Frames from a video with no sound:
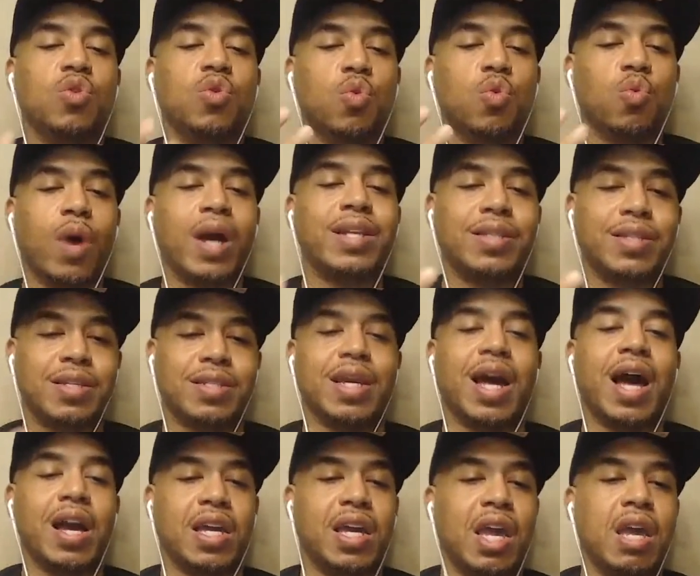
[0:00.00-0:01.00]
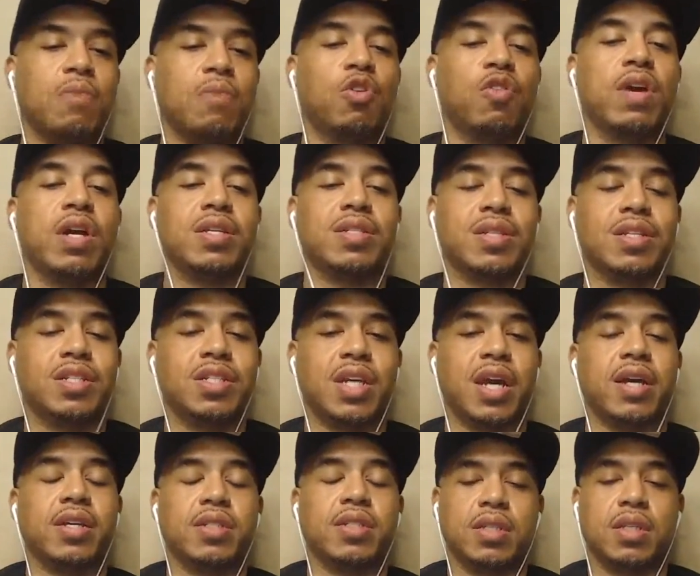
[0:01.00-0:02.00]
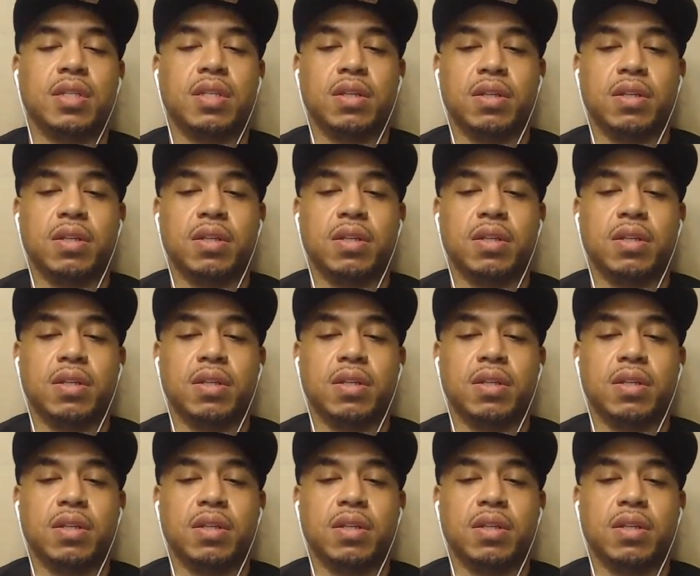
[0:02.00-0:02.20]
What does Hakim Green suggest?